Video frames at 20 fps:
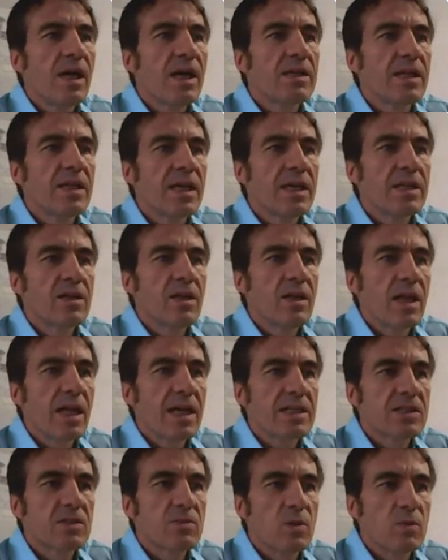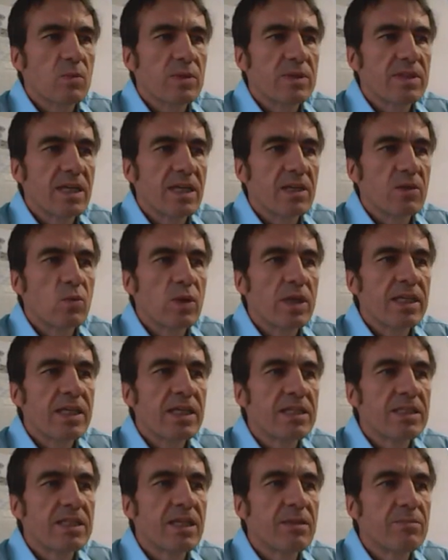And then the last one we said, we
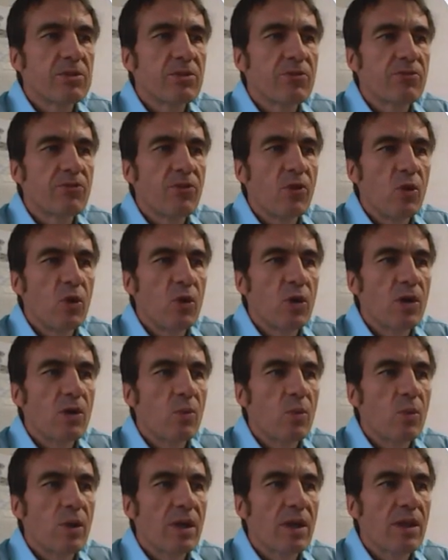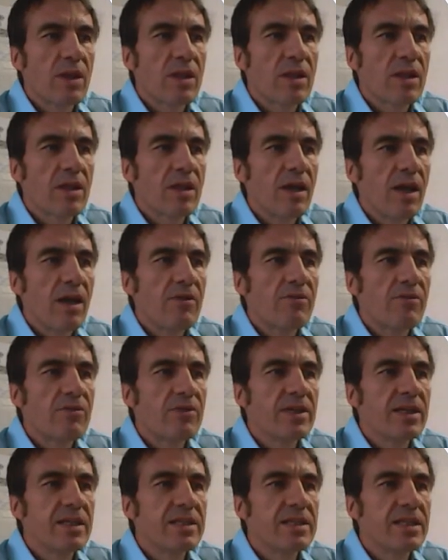need teams of 4 with
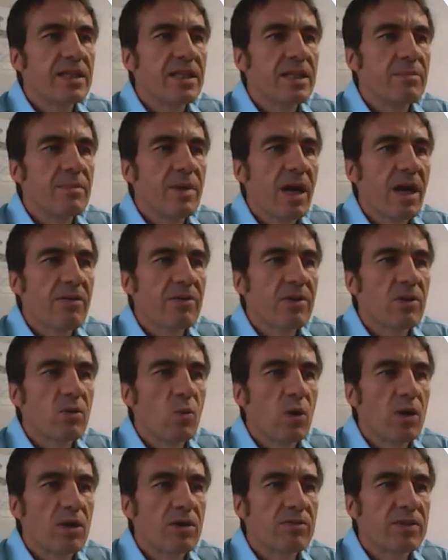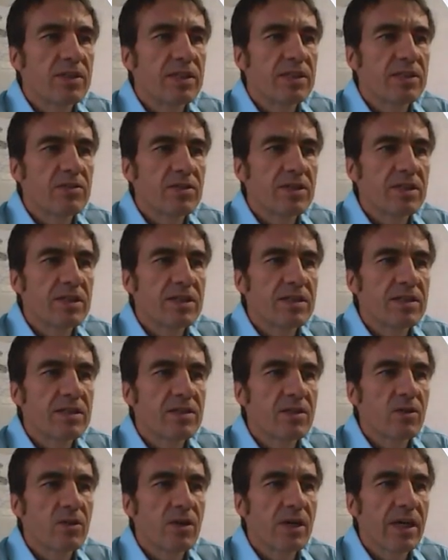every team having one of these grids.
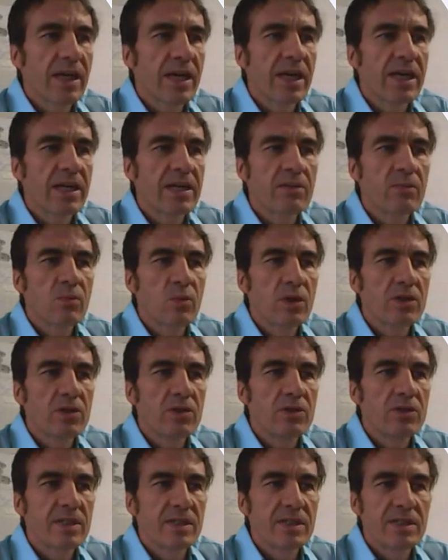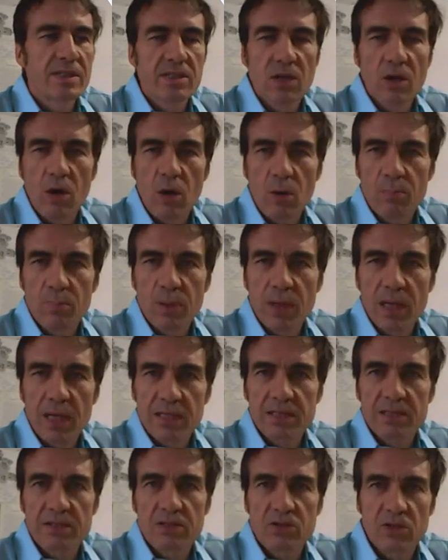So again, we're using this
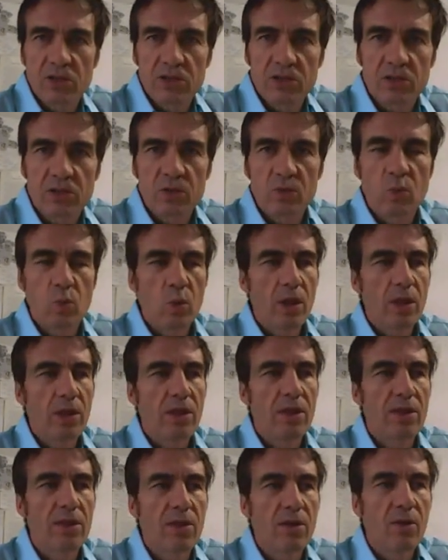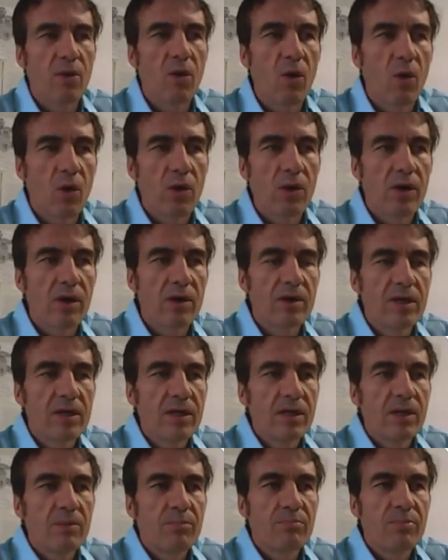complex structure with or
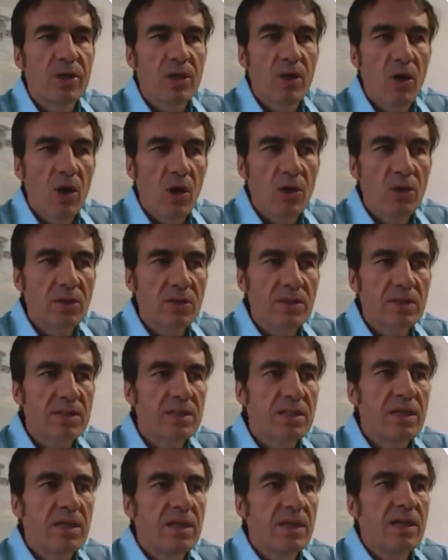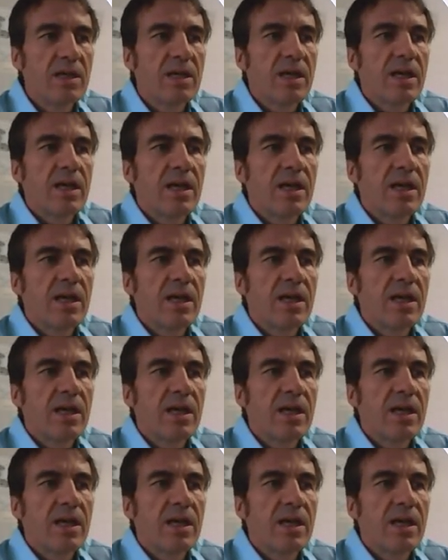because